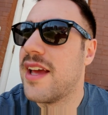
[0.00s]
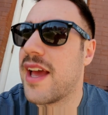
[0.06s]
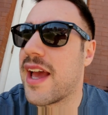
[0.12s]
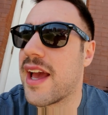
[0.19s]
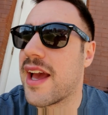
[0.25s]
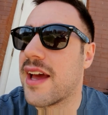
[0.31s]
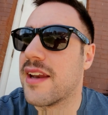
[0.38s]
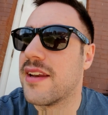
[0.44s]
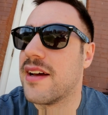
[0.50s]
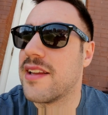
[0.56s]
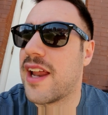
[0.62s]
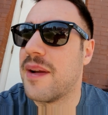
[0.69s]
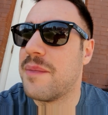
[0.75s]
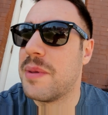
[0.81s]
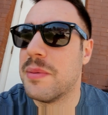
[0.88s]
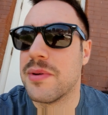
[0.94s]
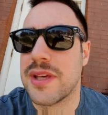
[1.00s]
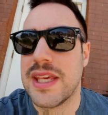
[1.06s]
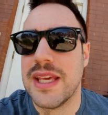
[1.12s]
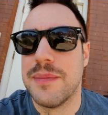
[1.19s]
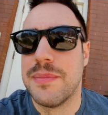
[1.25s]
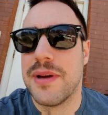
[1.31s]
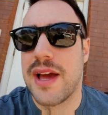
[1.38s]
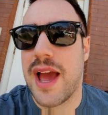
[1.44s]
and a lot of people
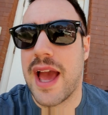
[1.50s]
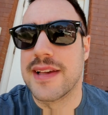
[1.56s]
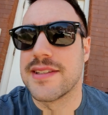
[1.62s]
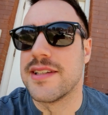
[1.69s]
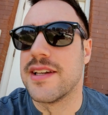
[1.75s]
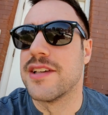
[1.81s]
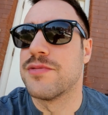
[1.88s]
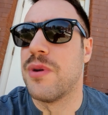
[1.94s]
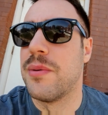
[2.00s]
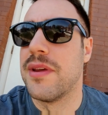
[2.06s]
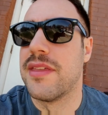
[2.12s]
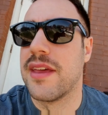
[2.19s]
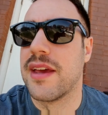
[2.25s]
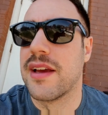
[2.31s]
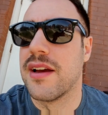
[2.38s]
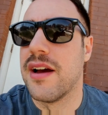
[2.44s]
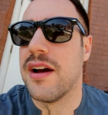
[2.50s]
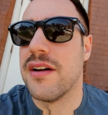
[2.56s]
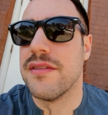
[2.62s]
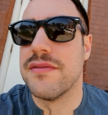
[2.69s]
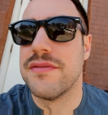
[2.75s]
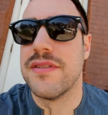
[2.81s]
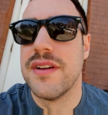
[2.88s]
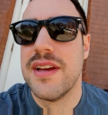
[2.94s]
keep asking us what we think of